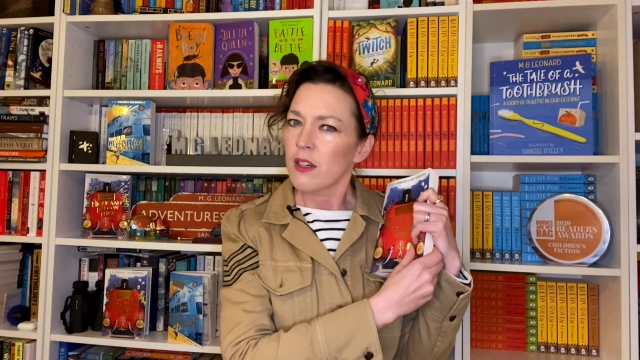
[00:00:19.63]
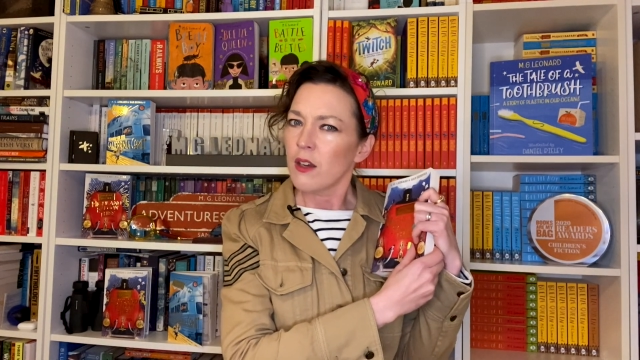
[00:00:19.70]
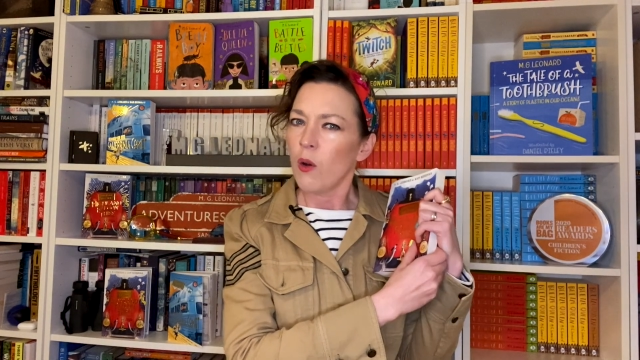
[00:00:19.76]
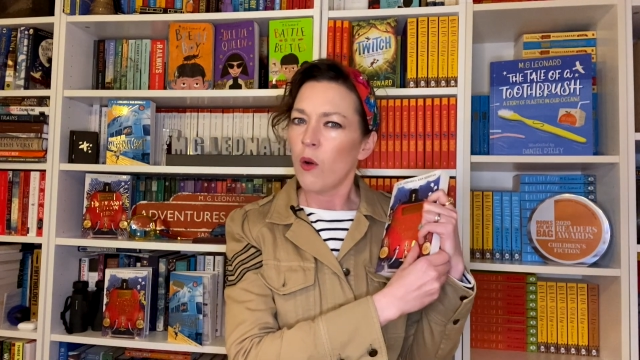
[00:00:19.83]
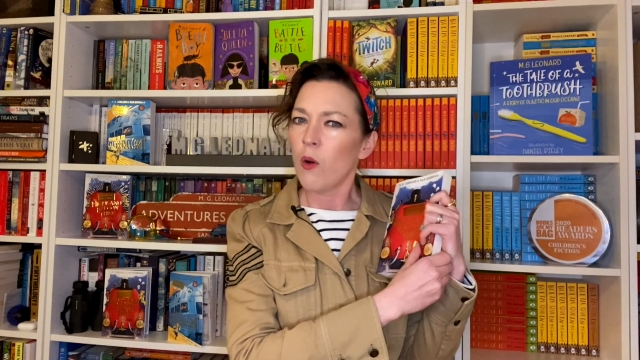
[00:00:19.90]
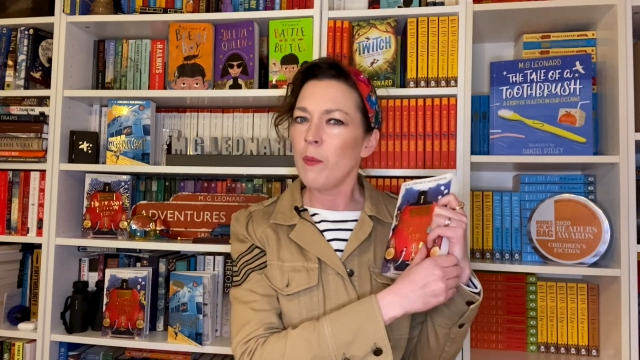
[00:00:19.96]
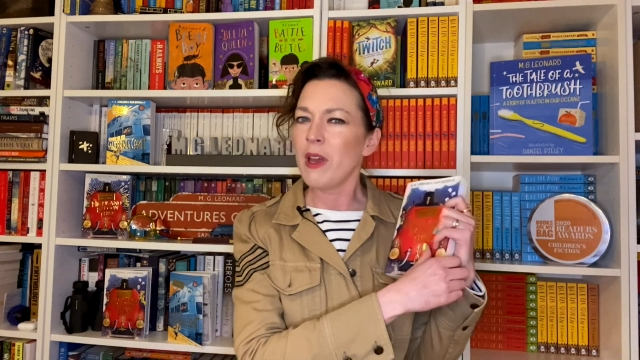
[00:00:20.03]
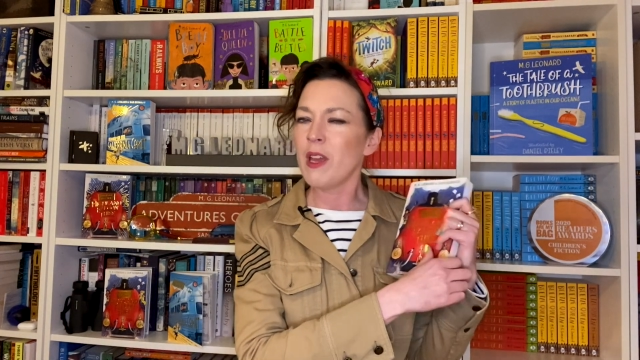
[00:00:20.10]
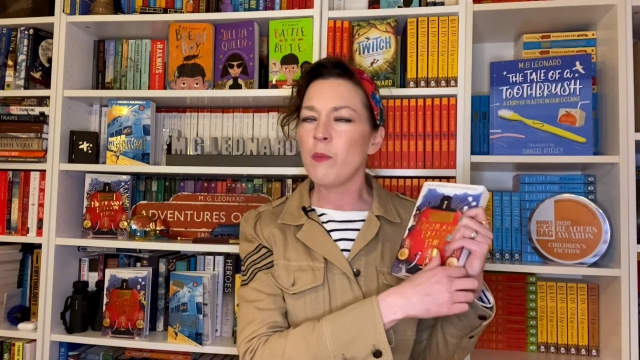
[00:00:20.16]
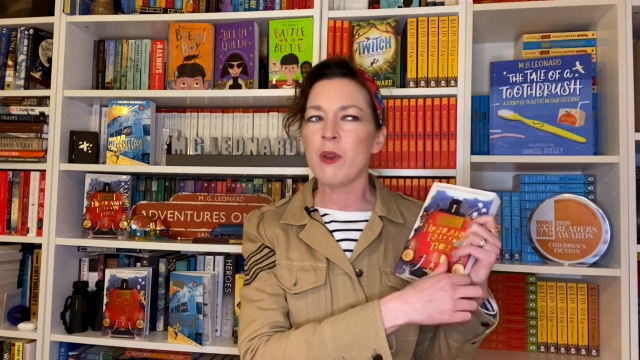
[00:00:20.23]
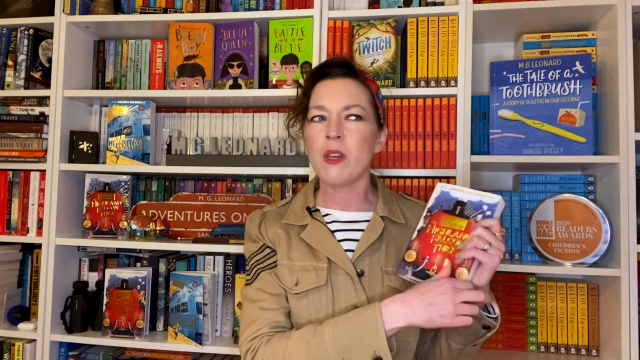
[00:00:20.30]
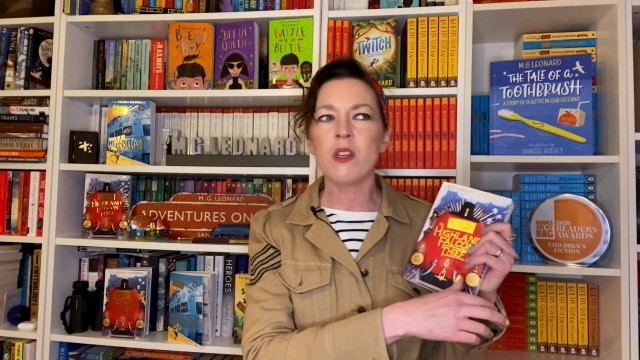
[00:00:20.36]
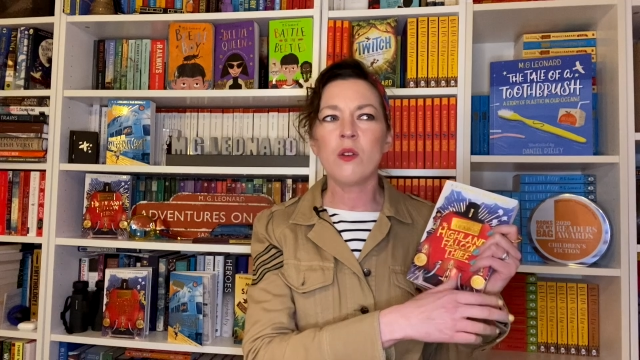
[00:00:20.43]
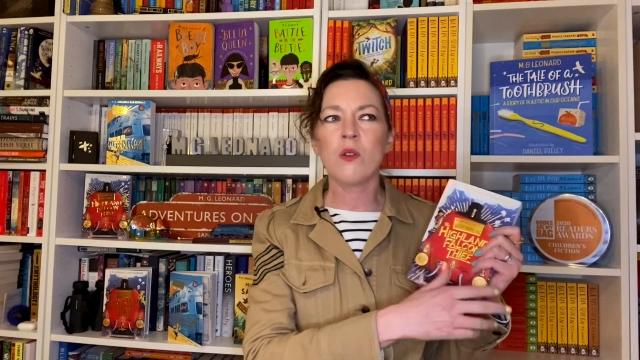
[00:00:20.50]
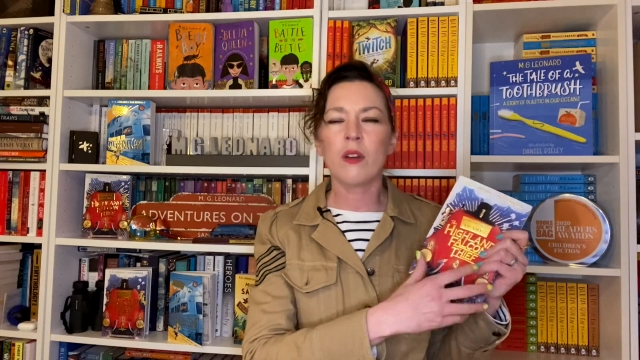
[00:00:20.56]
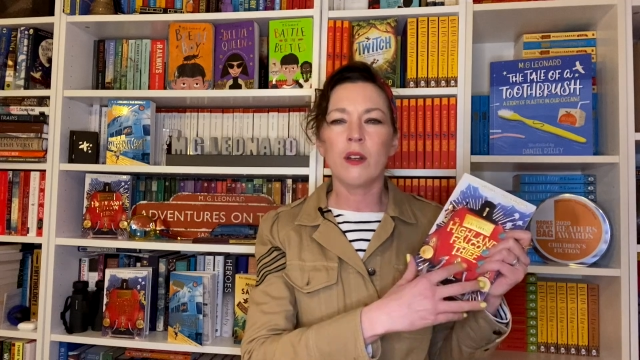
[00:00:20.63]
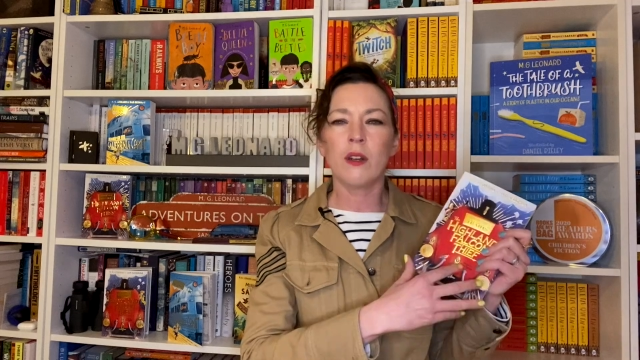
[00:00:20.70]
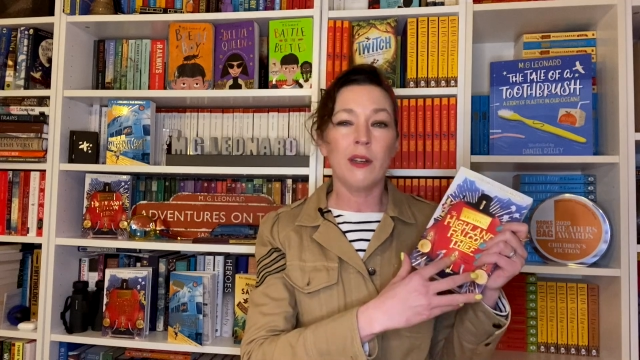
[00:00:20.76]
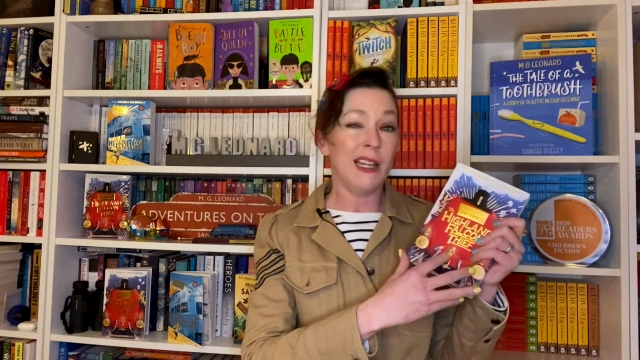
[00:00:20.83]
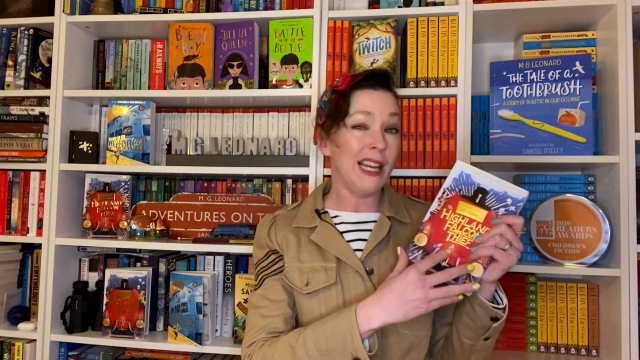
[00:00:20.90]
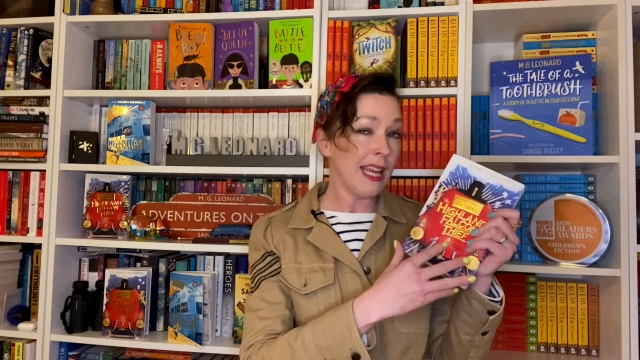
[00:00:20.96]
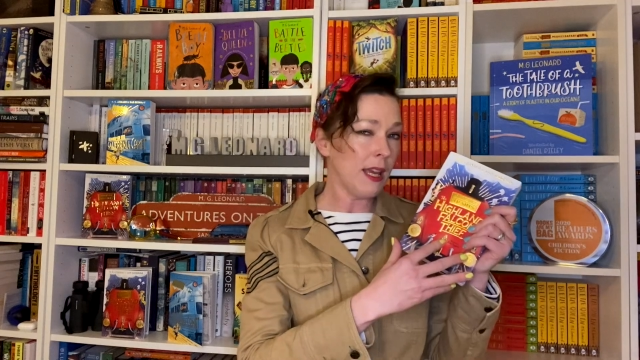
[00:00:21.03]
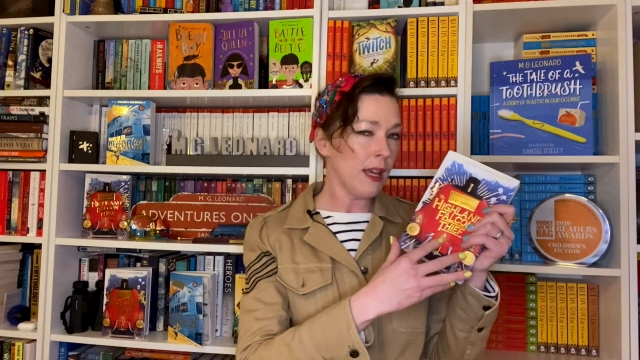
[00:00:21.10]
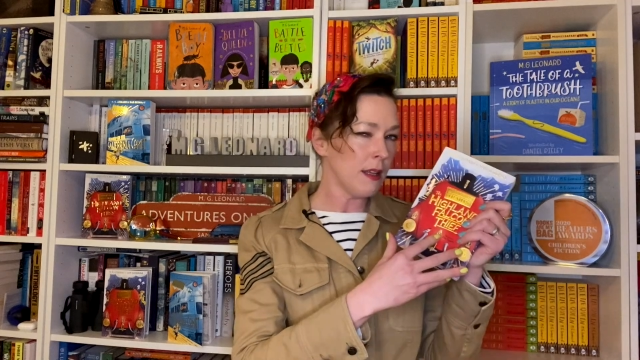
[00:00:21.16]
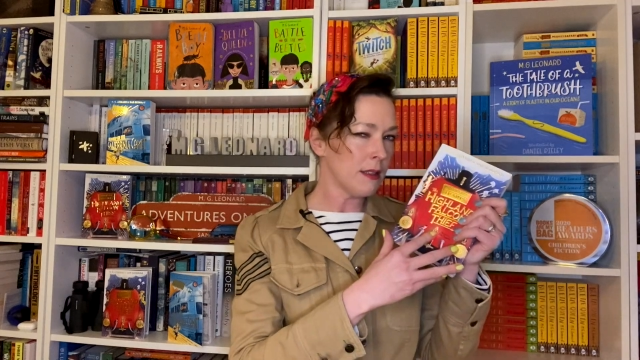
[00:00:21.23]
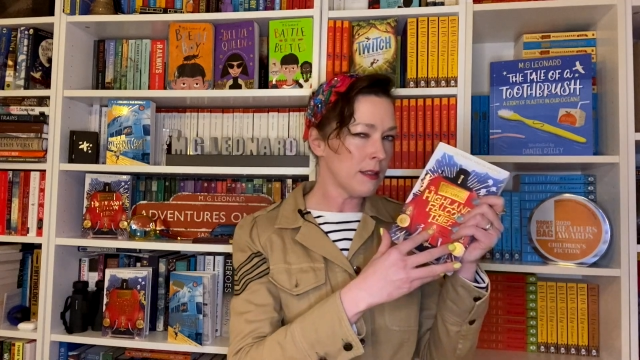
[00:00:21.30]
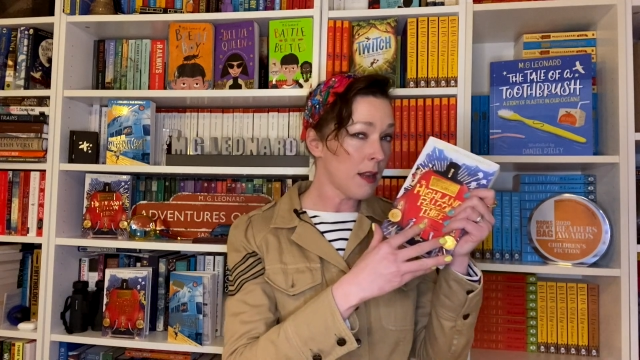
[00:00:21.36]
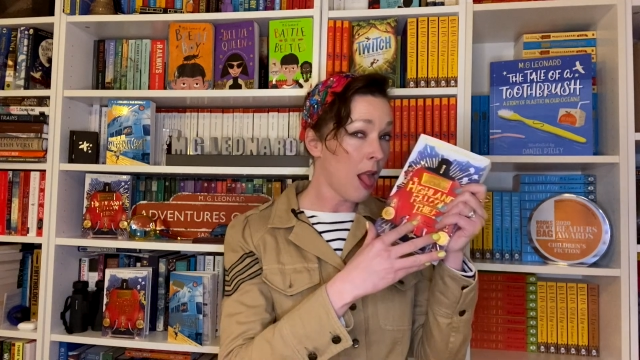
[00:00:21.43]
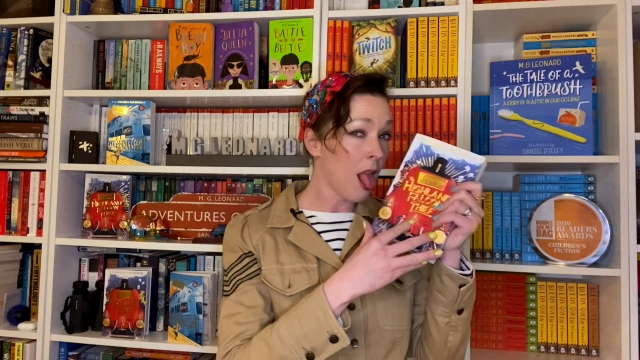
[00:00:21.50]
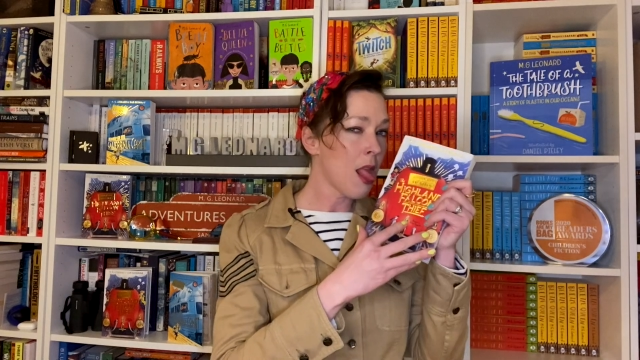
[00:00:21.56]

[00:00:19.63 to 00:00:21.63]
or maybe you can lick it,